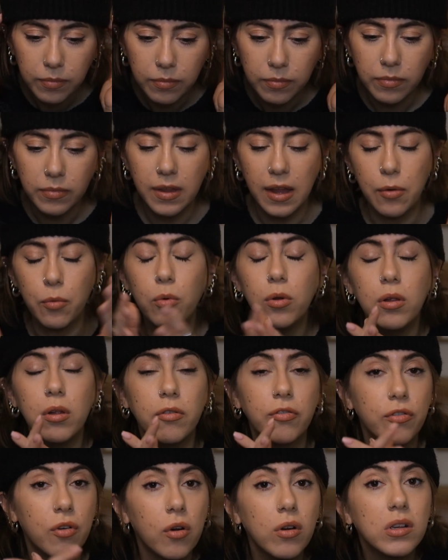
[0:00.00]
there will
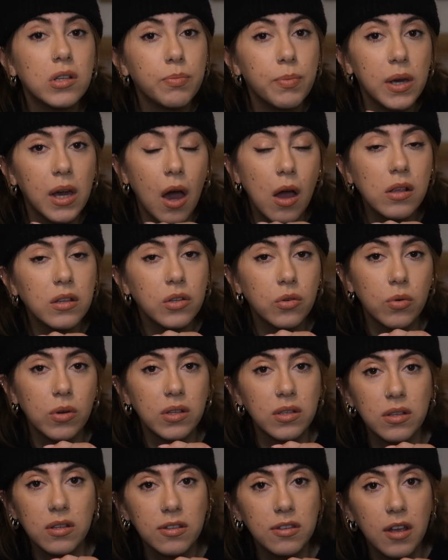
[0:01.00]
of course be
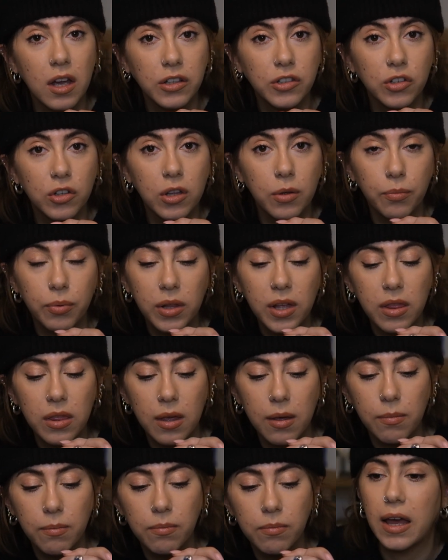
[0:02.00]
consequences not to complete
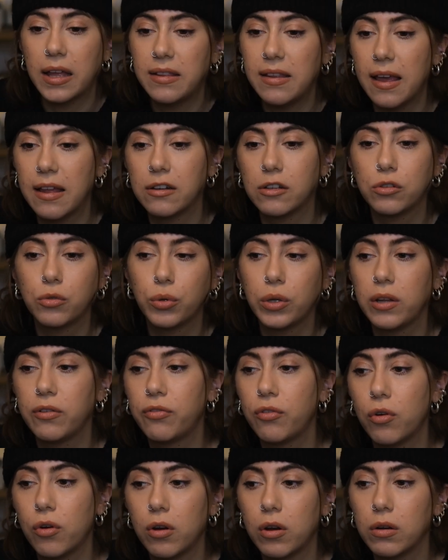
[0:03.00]
them. At the end of
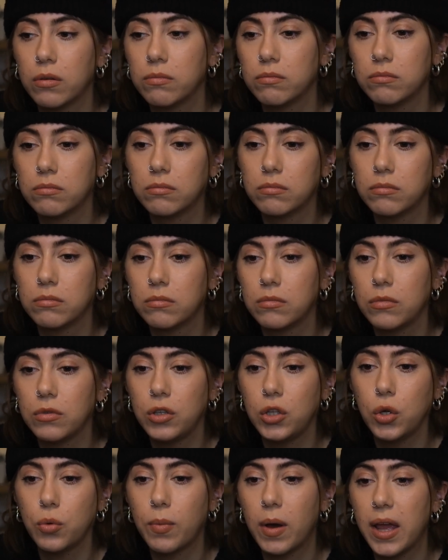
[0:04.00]
24,
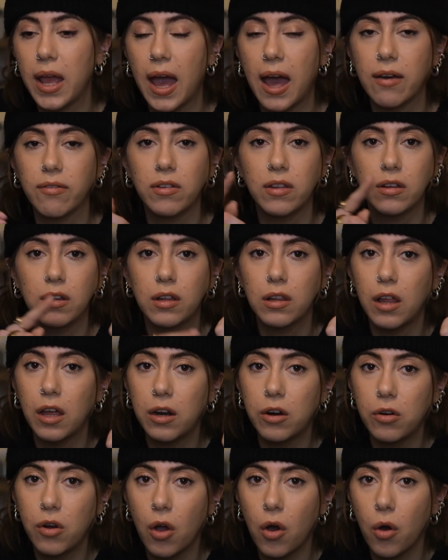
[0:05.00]
you might have a
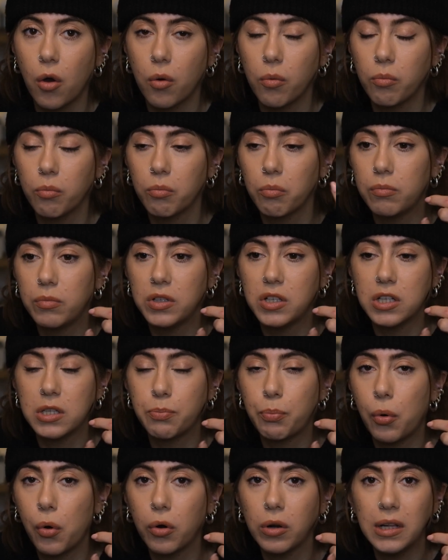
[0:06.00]
cluttered home, which is
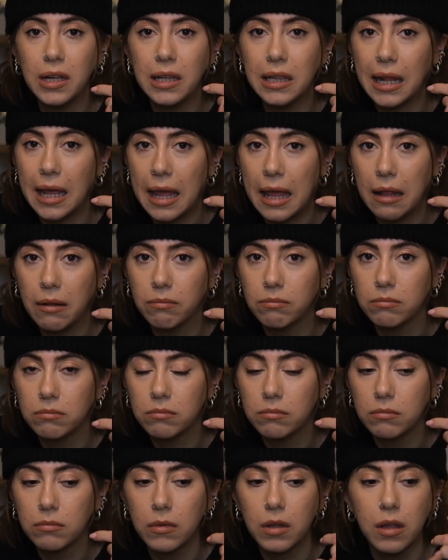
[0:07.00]
poorly lit,
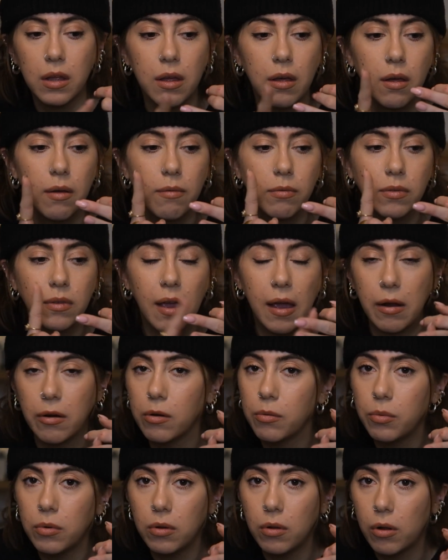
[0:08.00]

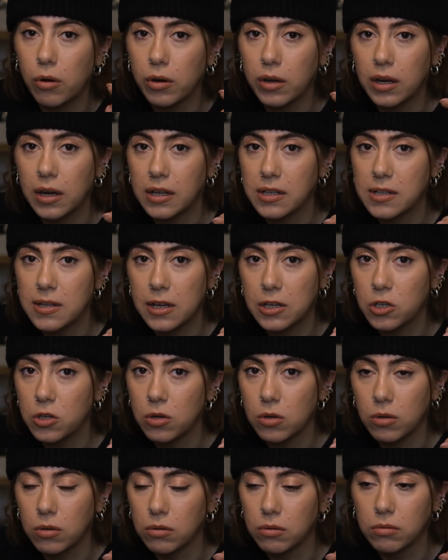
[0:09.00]
terrible
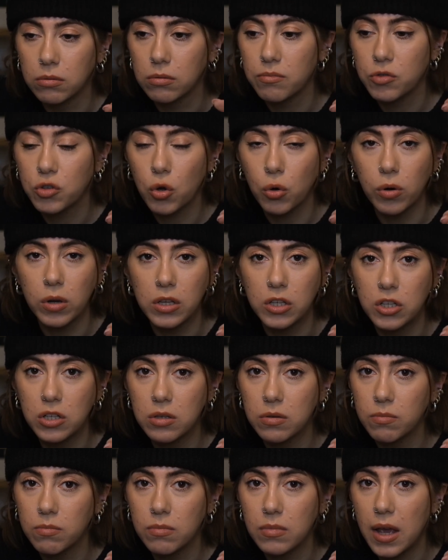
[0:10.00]
organizational
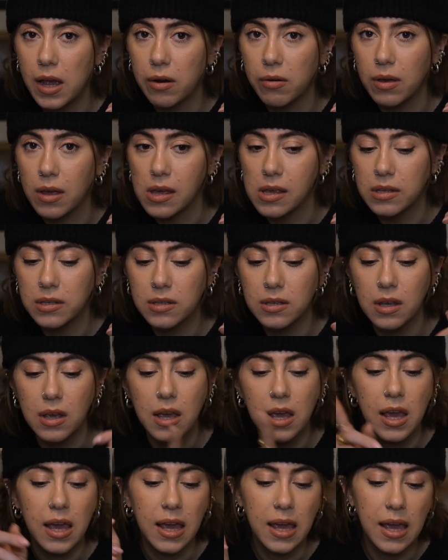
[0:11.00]
storage areas,
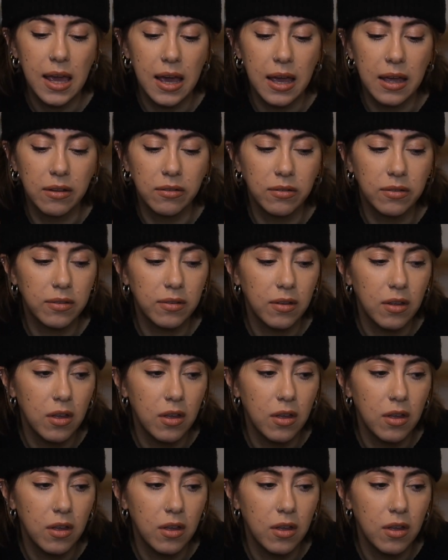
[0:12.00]
and